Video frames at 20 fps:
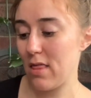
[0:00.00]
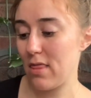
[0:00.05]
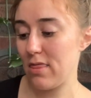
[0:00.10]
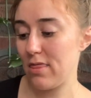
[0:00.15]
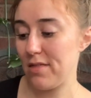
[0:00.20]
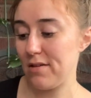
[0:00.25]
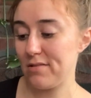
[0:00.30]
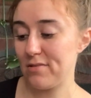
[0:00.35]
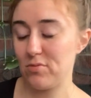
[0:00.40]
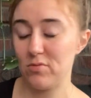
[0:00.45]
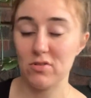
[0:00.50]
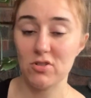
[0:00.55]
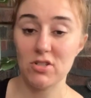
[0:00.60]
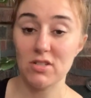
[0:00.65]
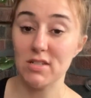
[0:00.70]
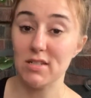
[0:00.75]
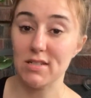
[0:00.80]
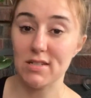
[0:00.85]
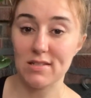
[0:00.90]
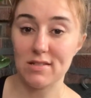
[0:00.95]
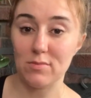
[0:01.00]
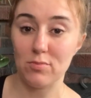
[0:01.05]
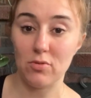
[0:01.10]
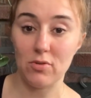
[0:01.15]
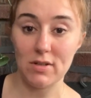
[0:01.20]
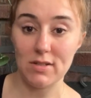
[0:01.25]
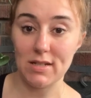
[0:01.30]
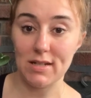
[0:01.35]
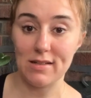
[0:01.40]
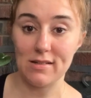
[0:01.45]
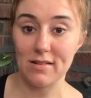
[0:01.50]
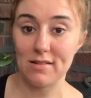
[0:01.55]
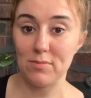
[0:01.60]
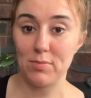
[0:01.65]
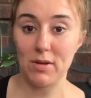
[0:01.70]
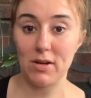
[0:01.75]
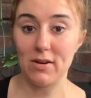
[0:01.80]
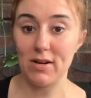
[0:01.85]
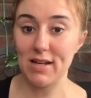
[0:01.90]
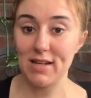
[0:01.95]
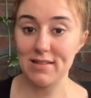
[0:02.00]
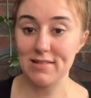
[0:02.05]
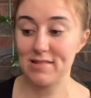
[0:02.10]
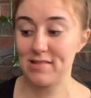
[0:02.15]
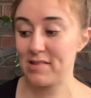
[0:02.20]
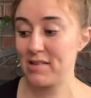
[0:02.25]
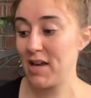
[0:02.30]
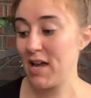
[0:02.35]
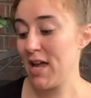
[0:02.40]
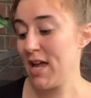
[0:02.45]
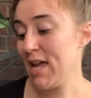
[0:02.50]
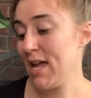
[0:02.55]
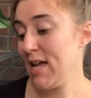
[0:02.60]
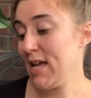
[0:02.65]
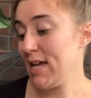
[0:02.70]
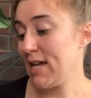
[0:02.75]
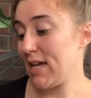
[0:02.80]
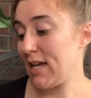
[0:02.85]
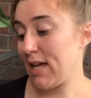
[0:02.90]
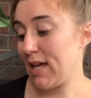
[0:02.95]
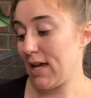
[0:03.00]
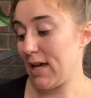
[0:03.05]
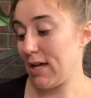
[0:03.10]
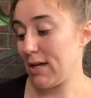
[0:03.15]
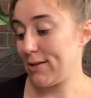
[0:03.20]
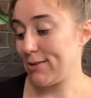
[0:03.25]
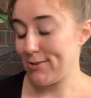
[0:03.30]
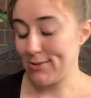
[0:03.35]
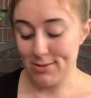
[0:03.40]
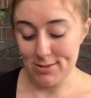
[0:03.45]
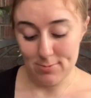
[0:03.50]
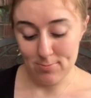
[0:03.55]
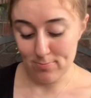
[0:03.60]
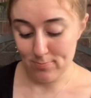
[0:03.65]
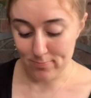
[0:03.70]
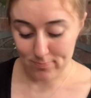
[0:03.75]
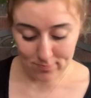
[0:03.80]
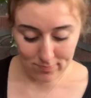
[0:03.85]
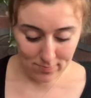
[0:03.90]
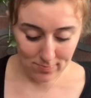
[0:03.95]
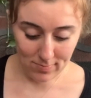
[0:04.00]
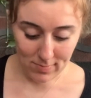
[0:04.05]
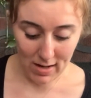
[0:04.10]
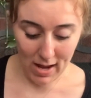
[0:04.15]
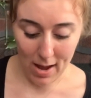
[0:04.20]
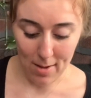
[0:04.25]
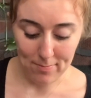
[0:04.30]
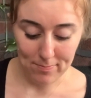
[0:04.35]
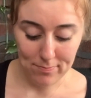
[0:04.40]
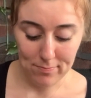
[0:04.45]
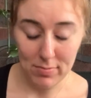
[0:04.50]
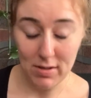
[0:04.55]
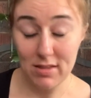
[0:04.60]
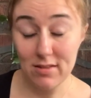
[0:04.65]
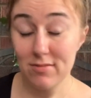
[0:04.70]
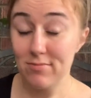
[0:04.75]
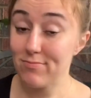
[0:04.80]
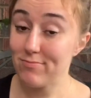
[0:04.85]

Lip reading: this was just a disappointing experience. And yeah, but